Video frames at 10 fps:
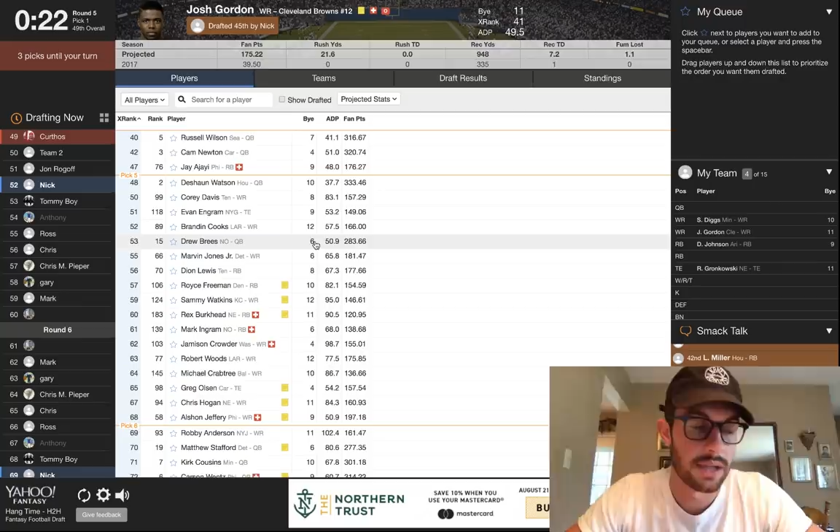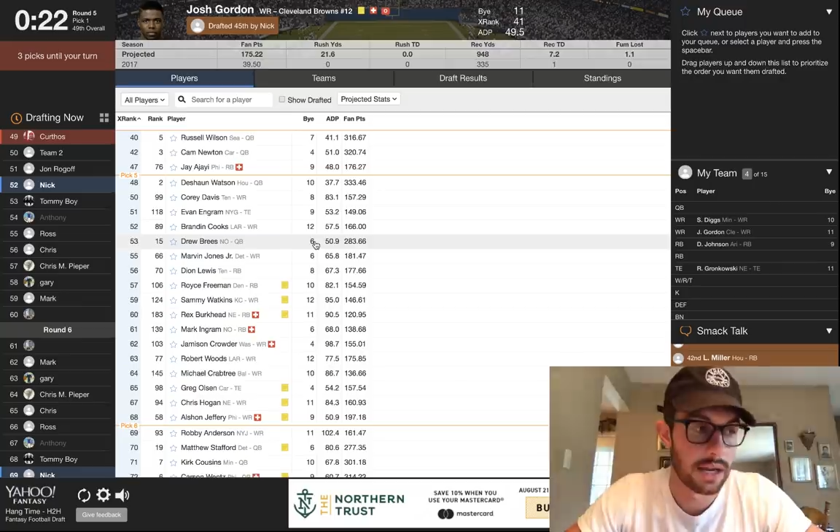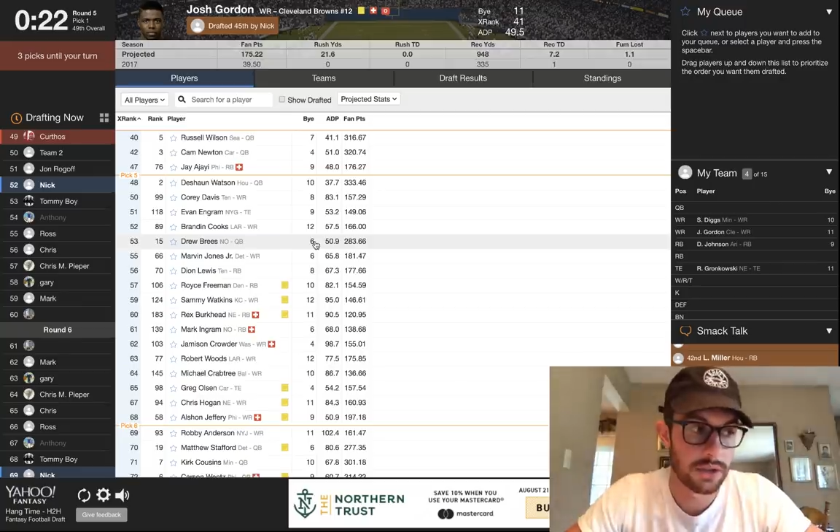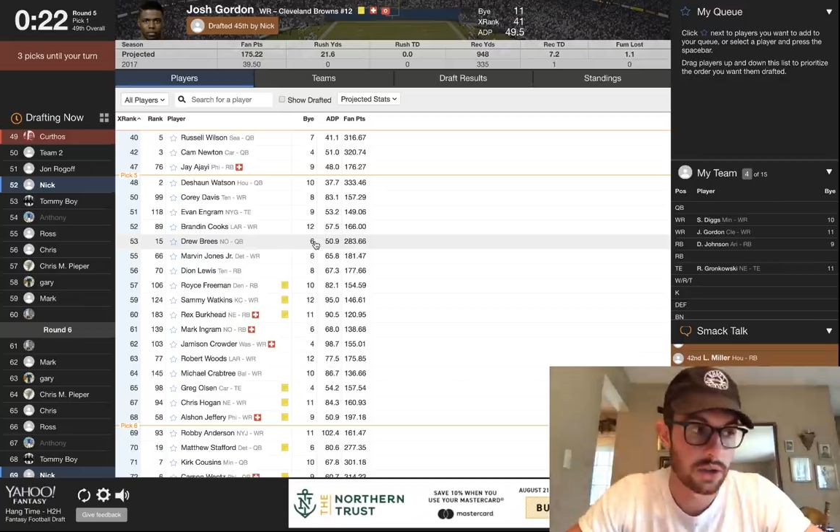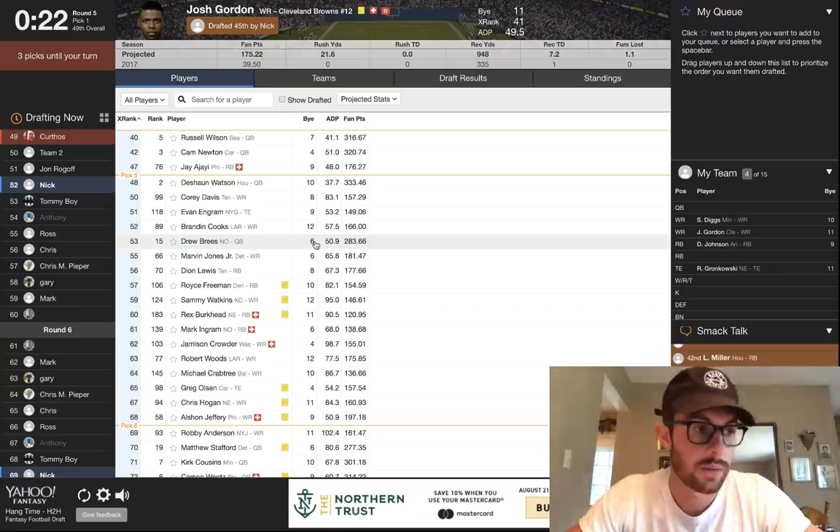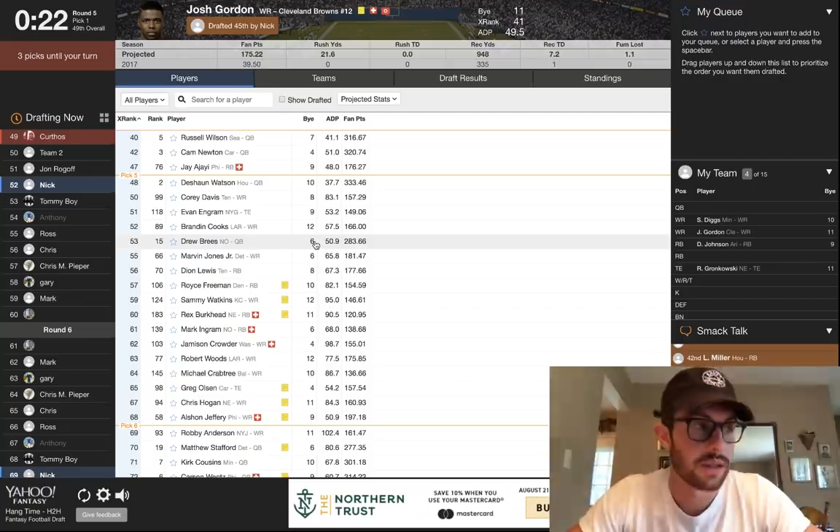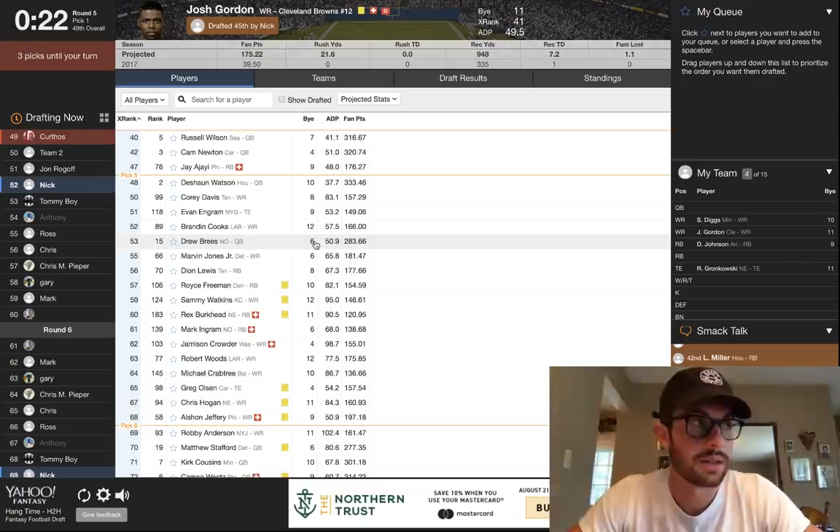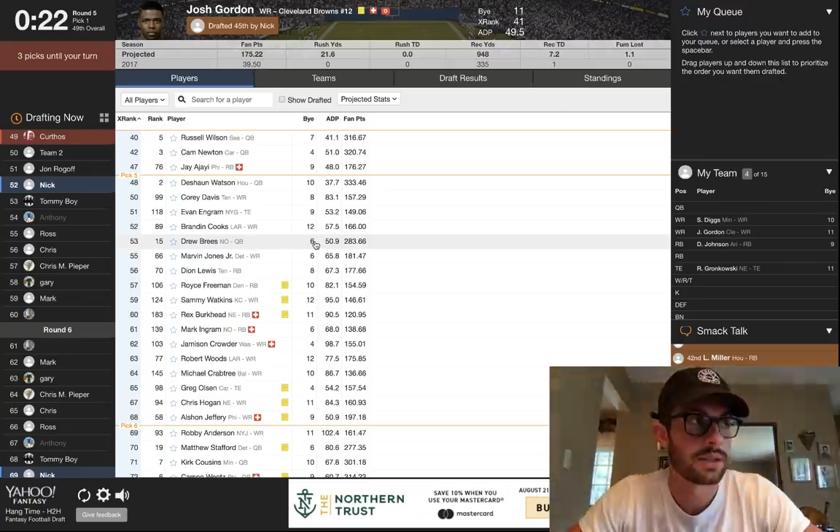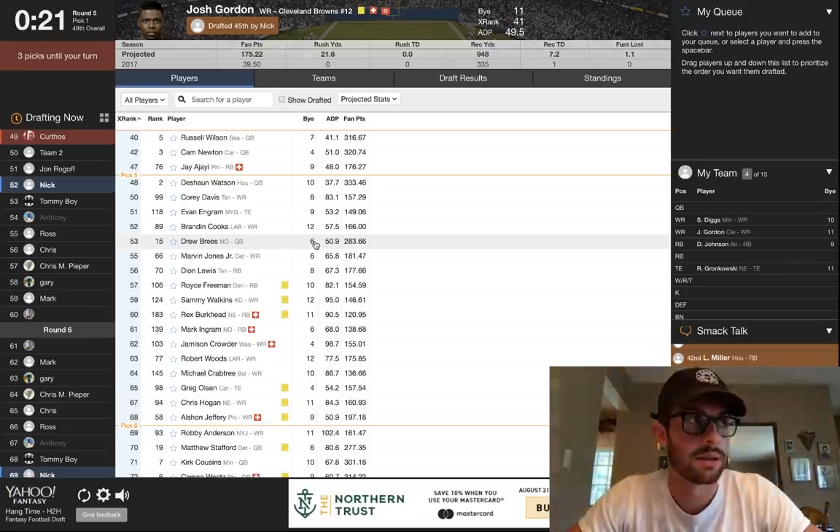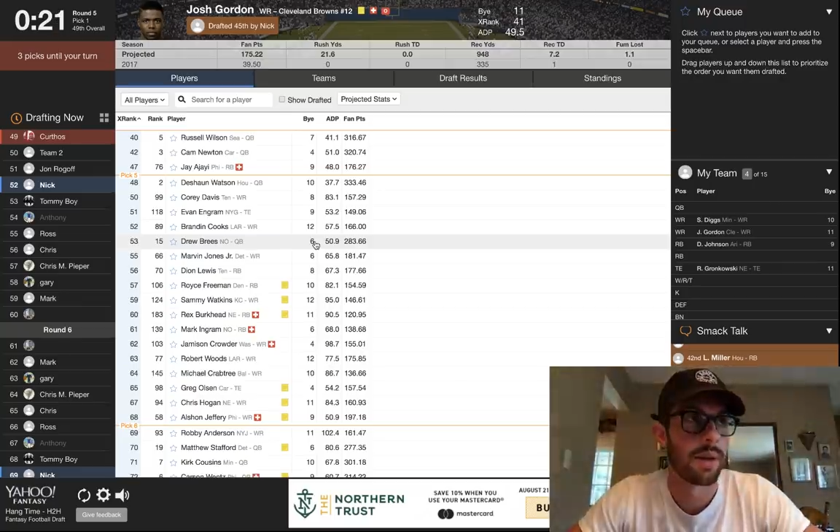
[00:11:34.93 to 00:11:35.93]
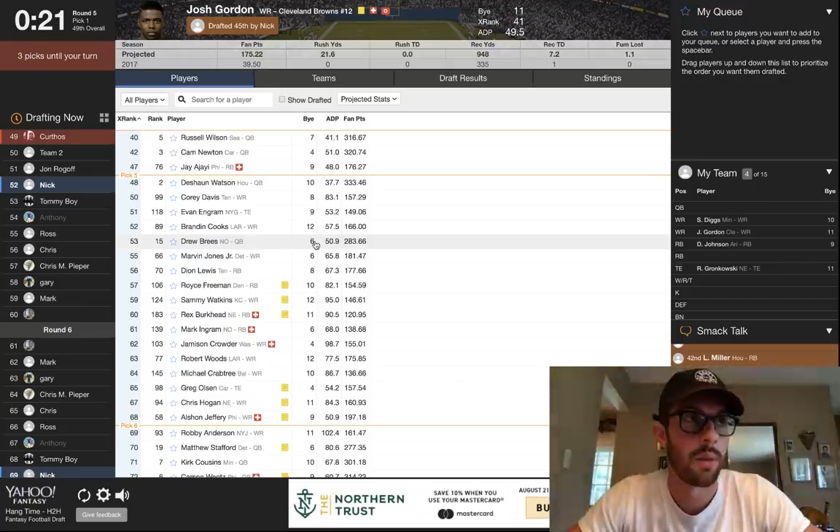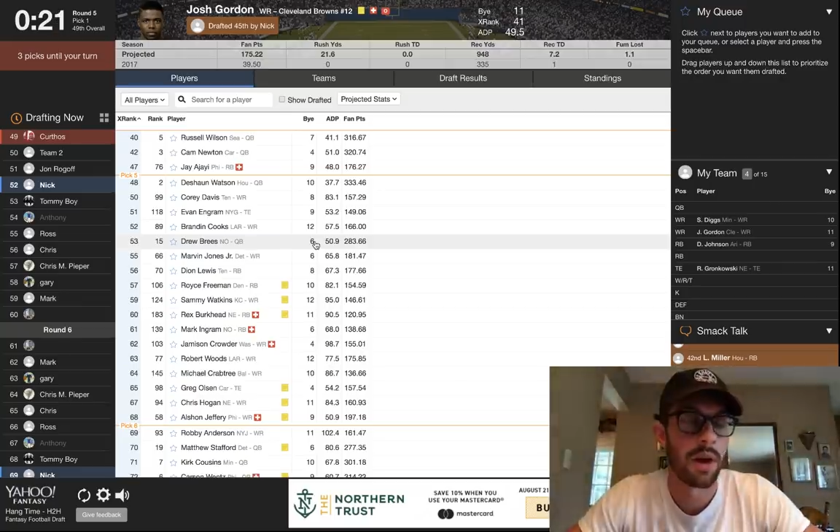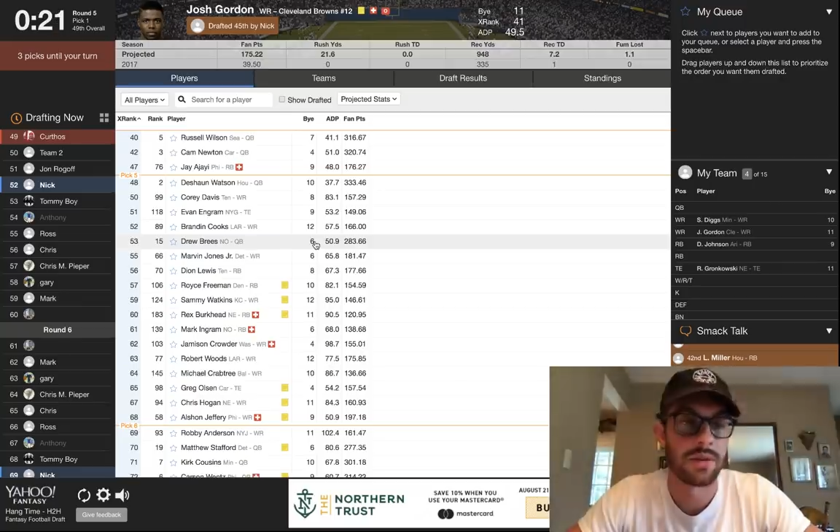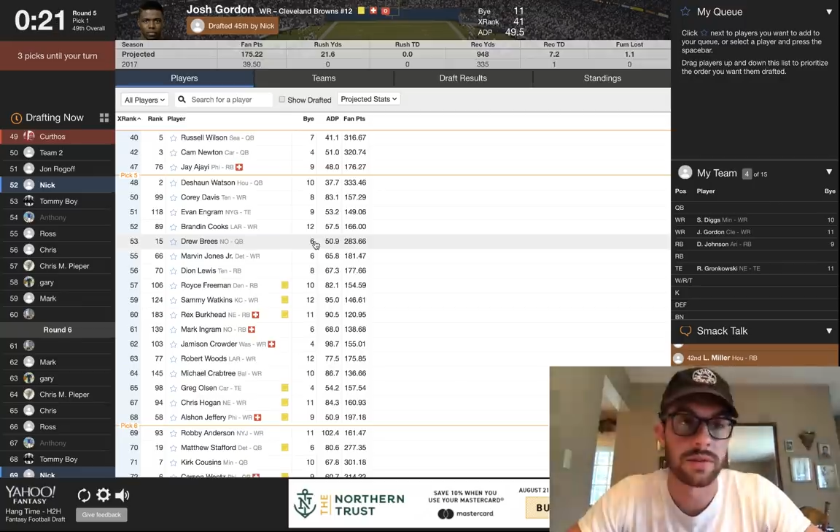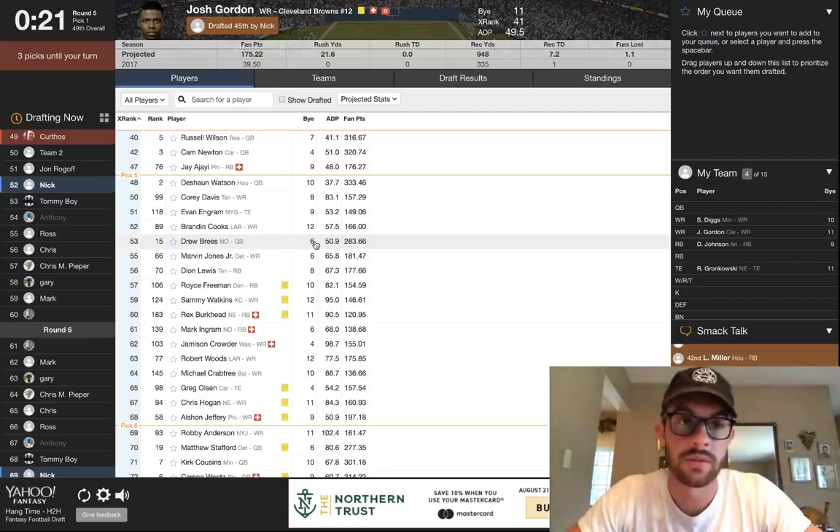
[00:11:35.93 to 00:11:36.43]
talked about this in my wide
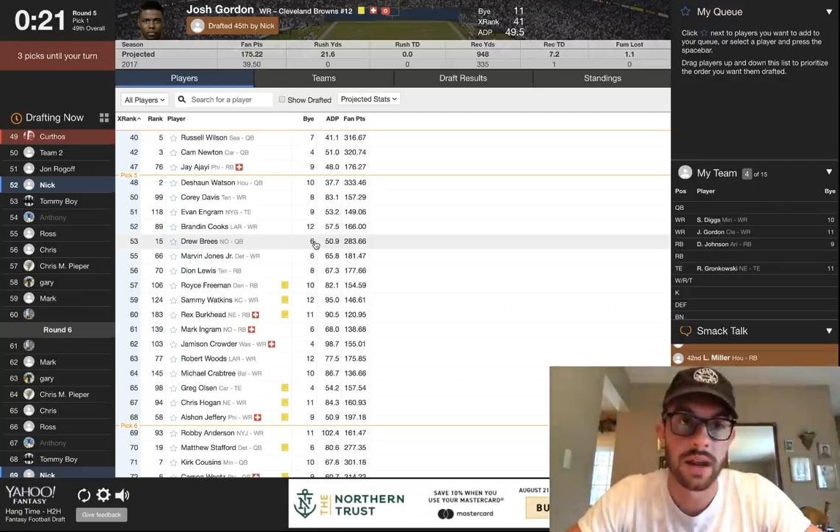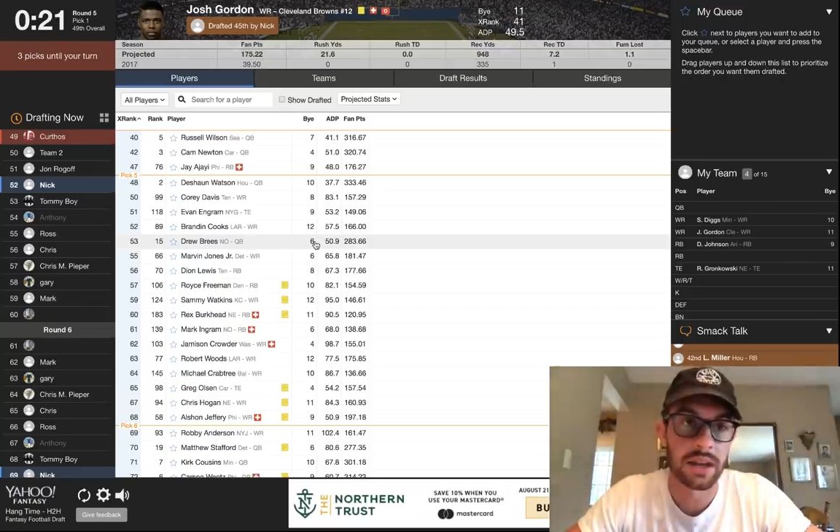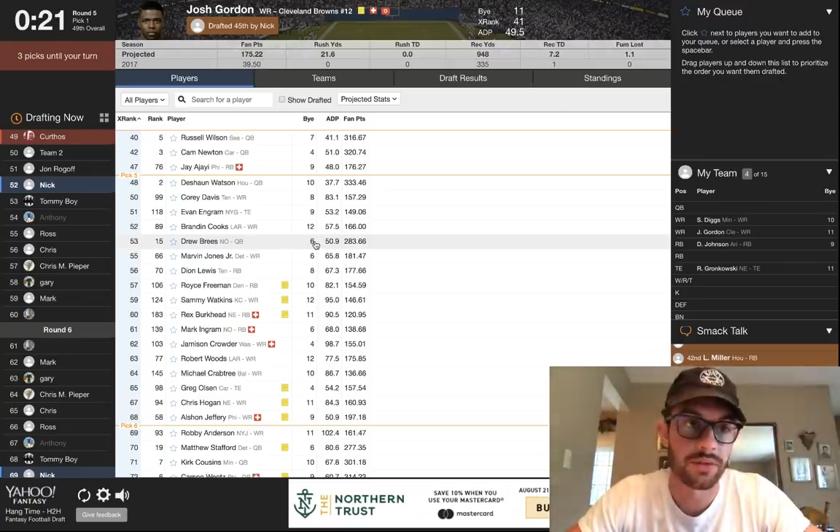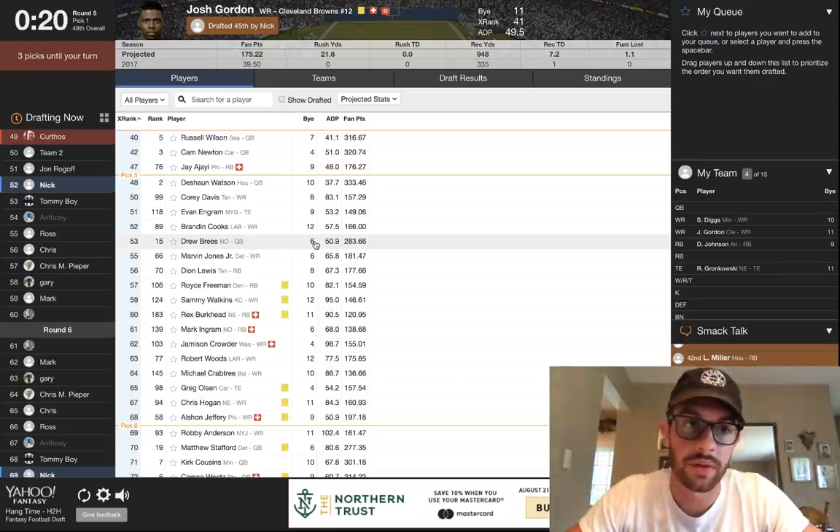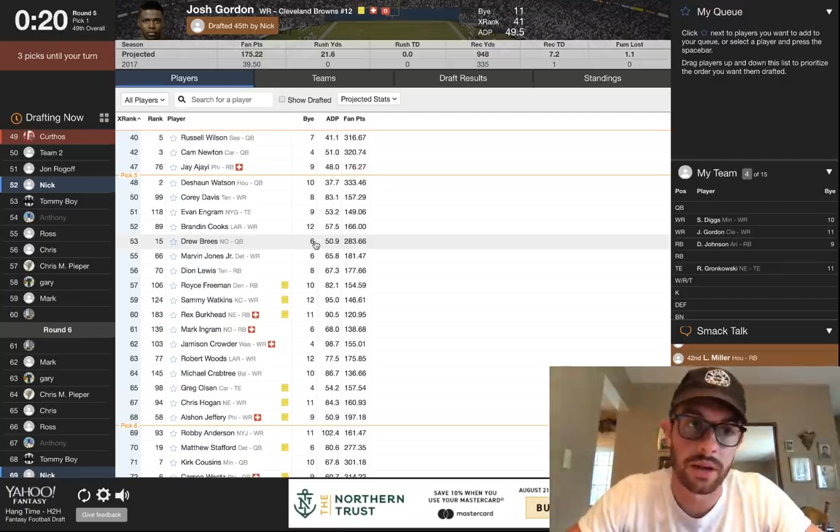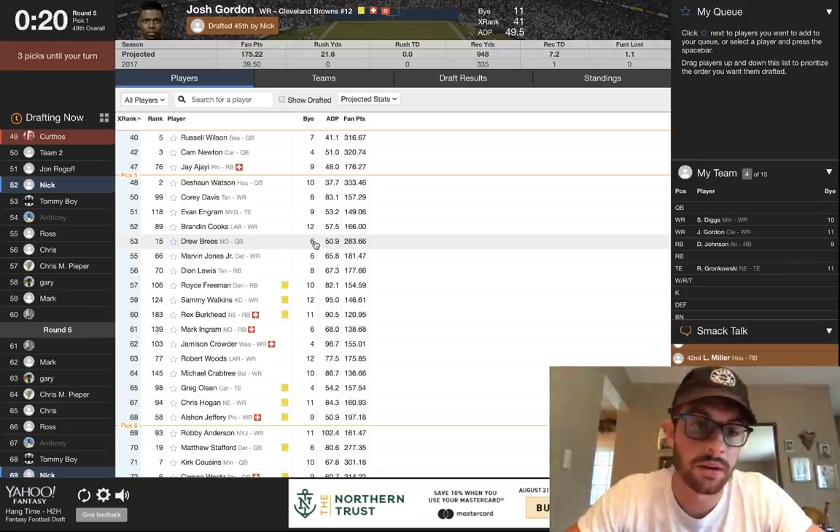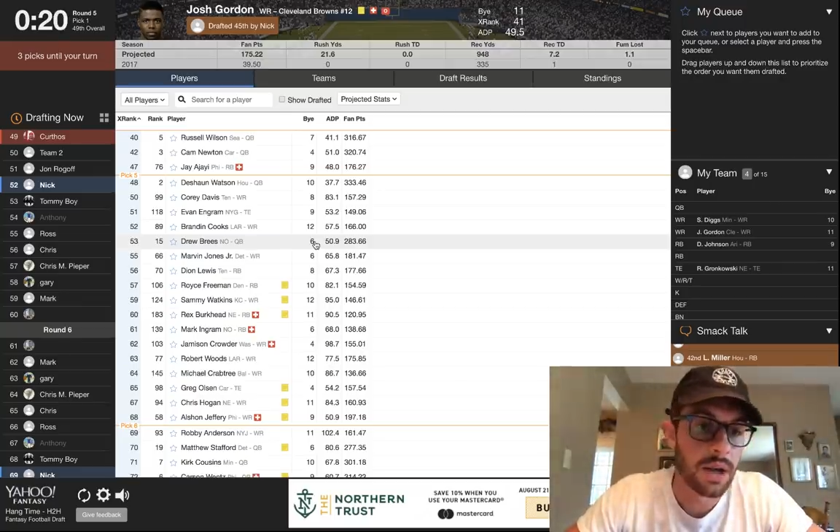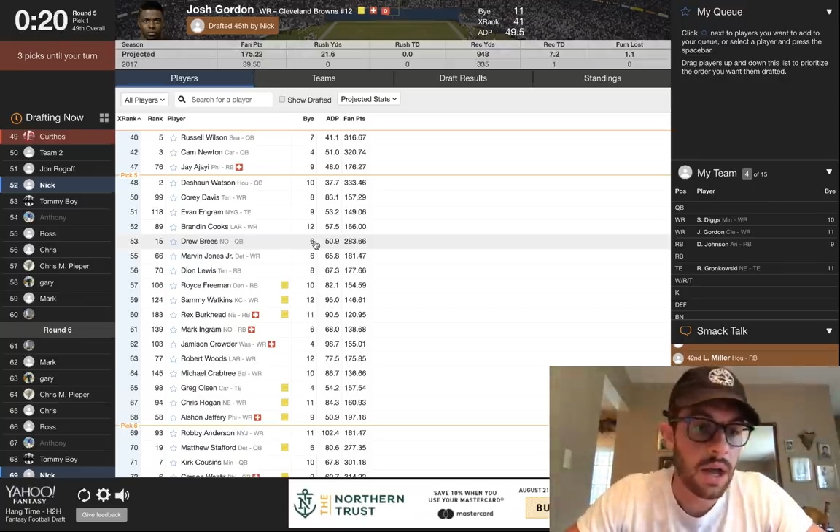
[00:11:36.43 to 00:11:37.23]
receiver rankings video.